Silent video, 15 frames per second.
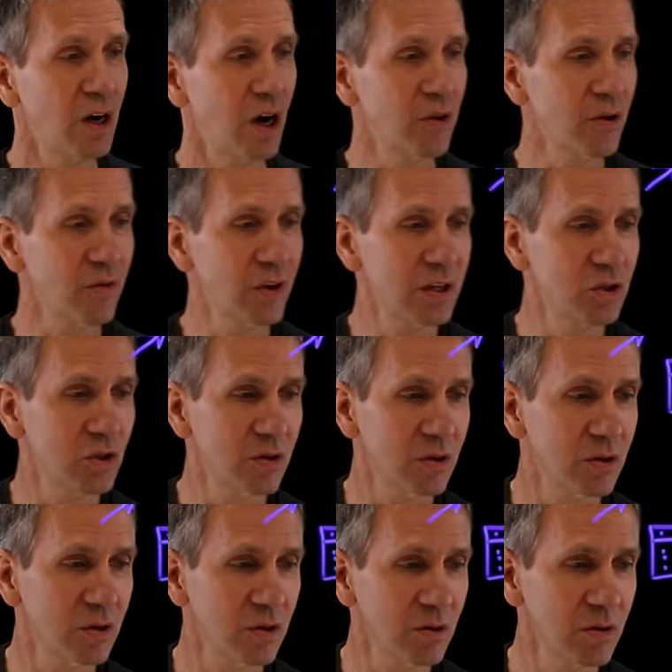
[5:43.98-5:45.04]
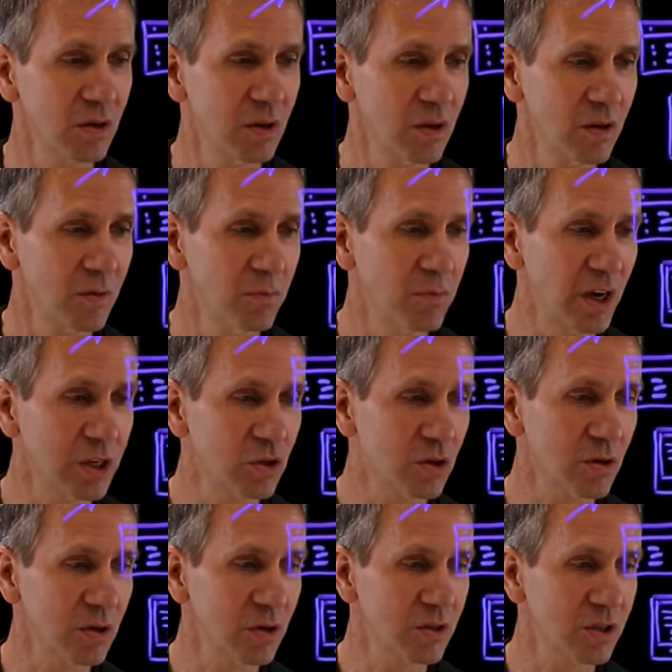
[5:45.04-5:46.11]
Other things you can do, make
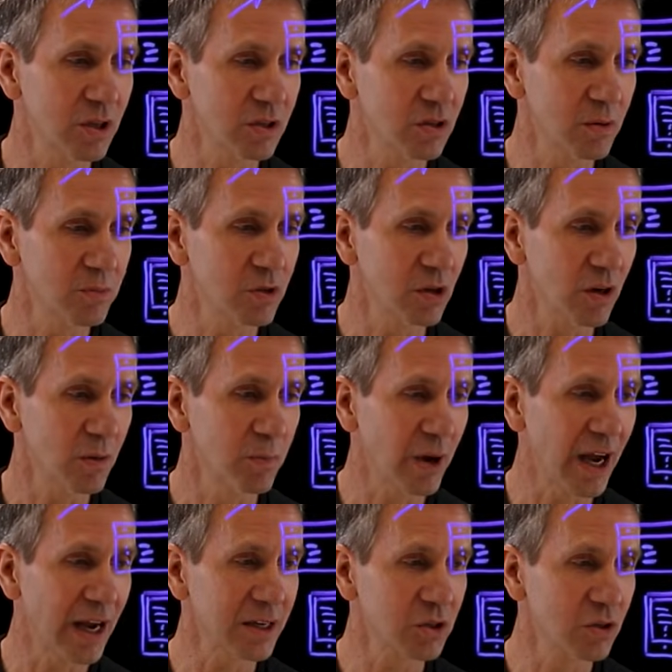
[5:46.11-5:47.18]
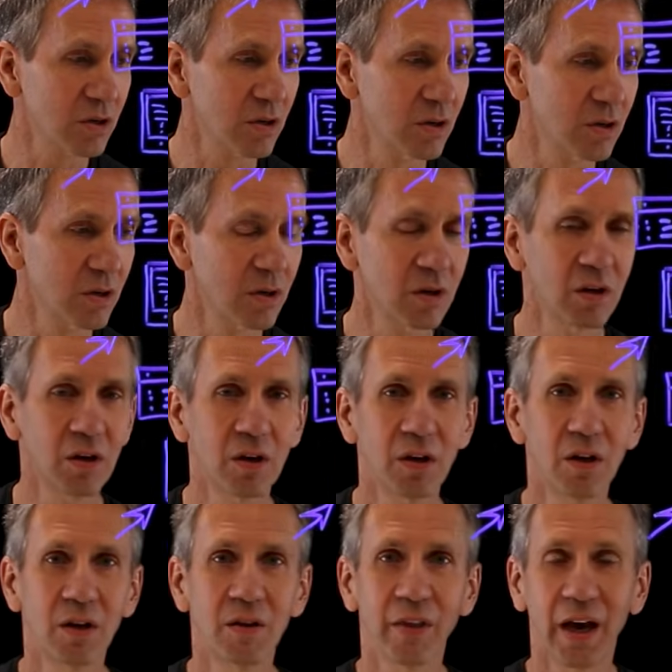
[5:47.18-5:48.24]
sure your systems are patched.
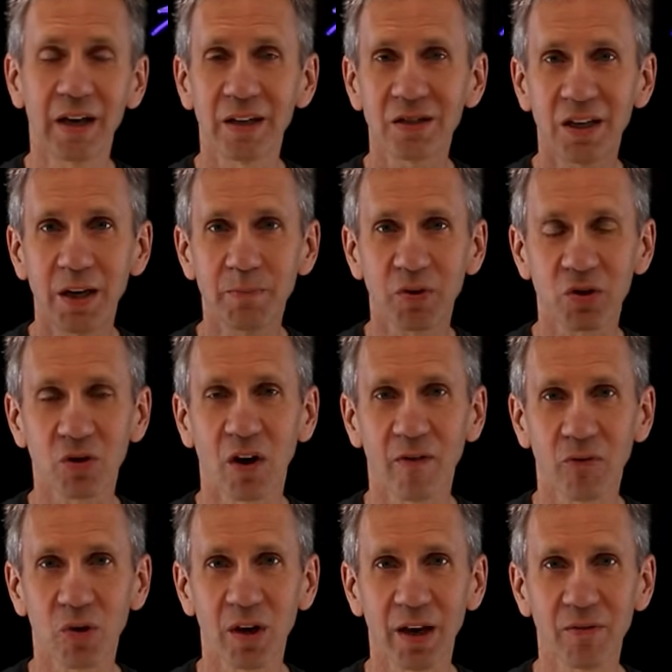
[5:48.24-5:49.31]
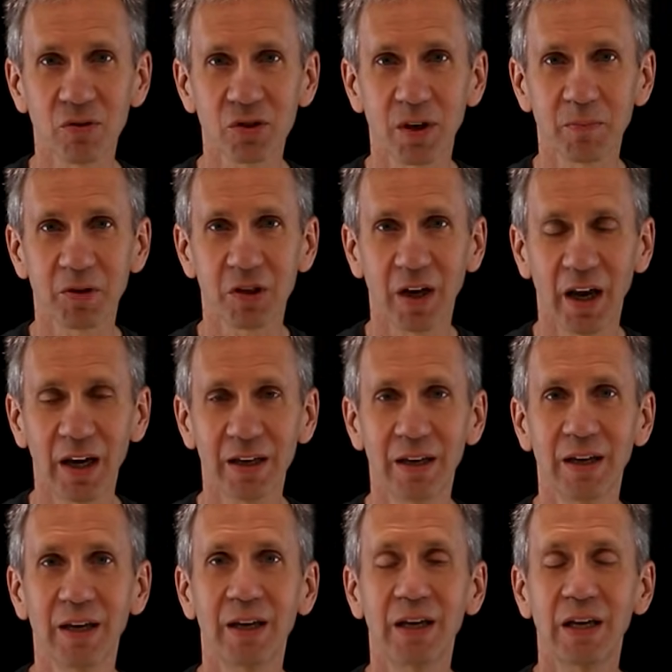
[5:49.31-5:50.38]
That is, keep the software levels up to date.
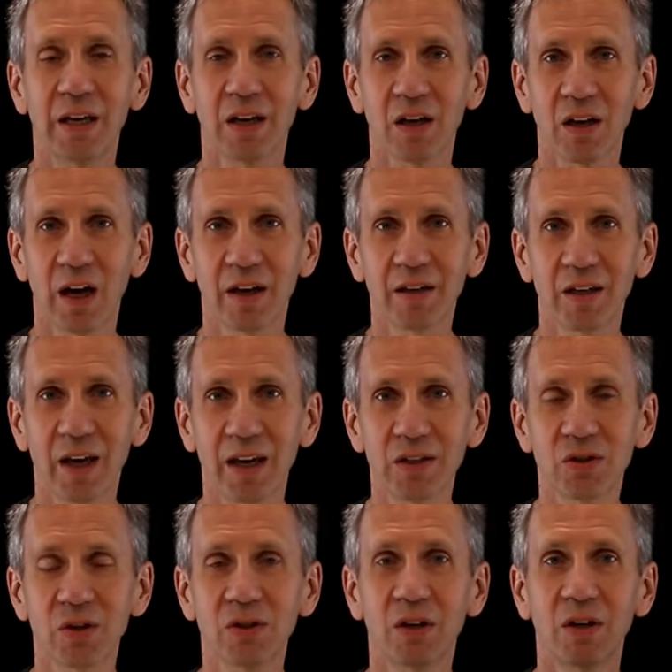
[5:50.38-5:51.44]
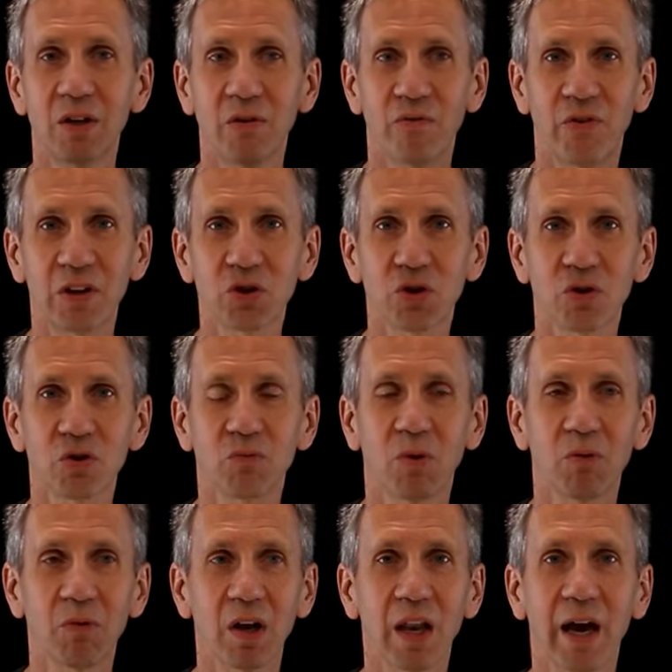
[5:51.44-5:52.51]
In a lot of cases, phishers
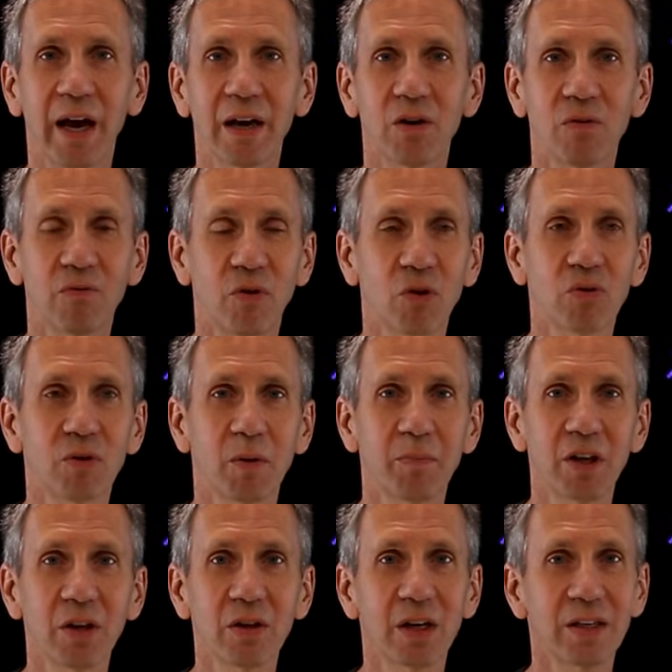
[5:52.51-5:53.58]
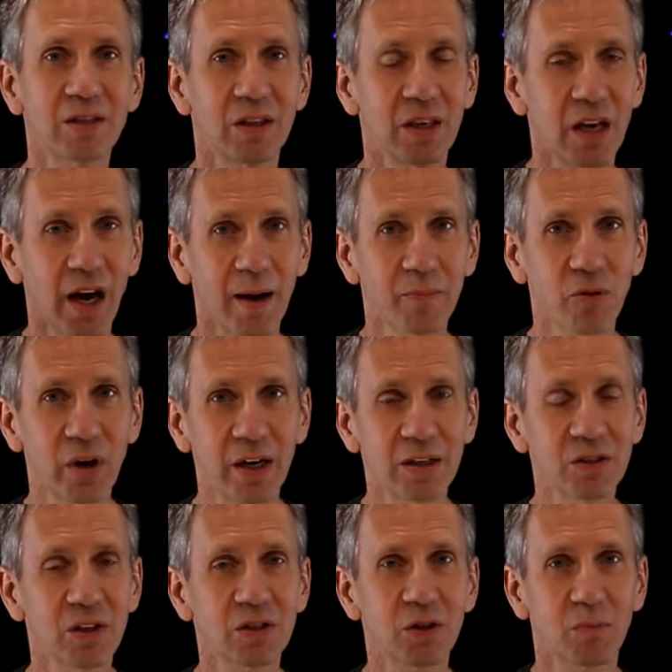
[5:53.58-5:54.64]
will rely on vulnerabilities in the operating
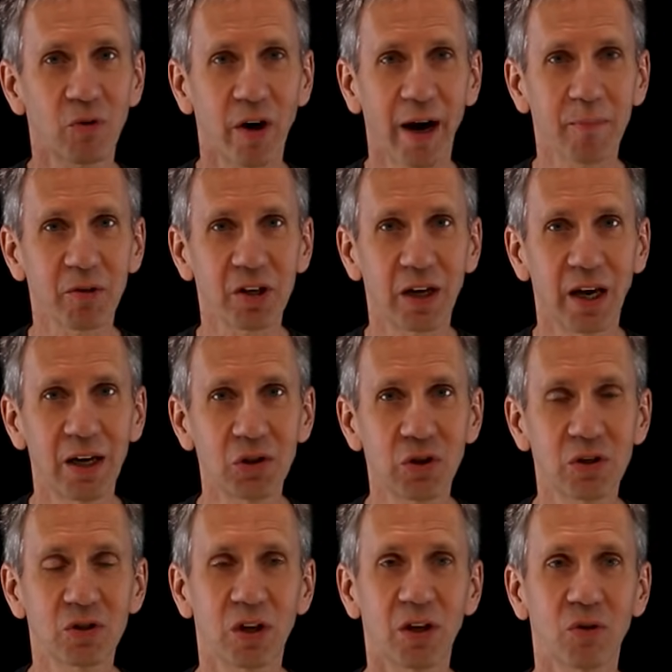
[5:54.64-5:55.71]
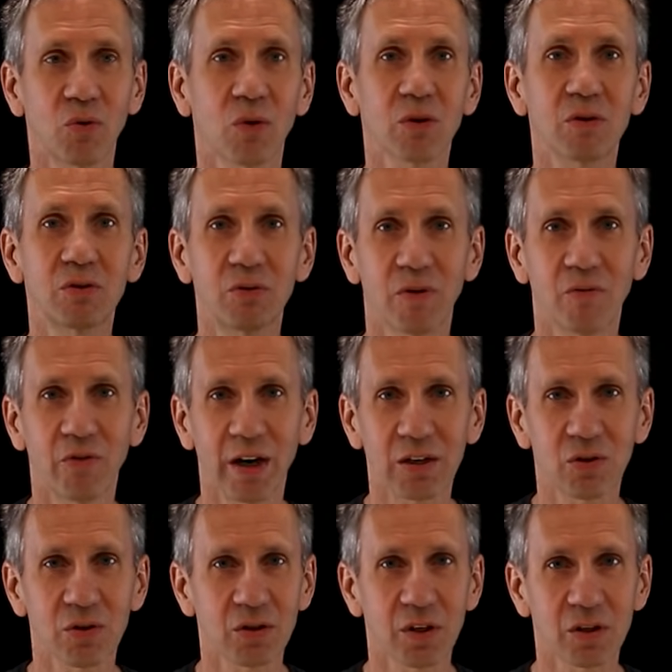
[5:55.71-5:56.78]
system or applications in order to
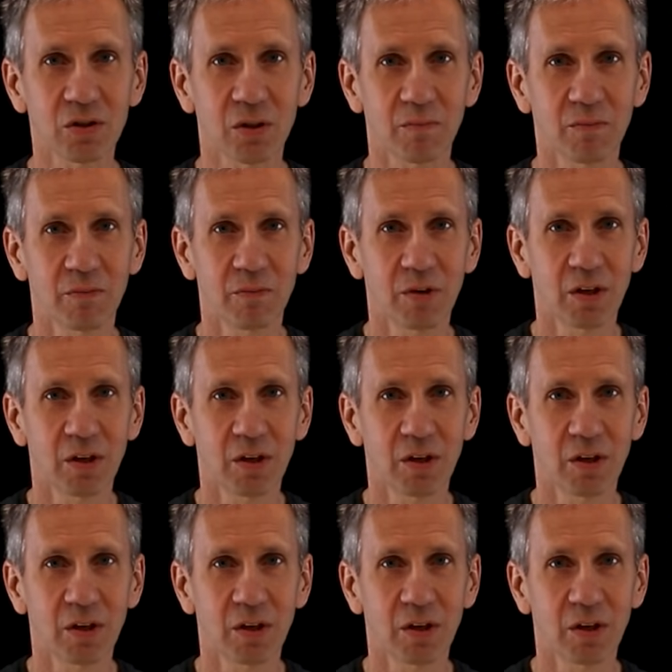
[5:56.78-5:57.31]
infect your system.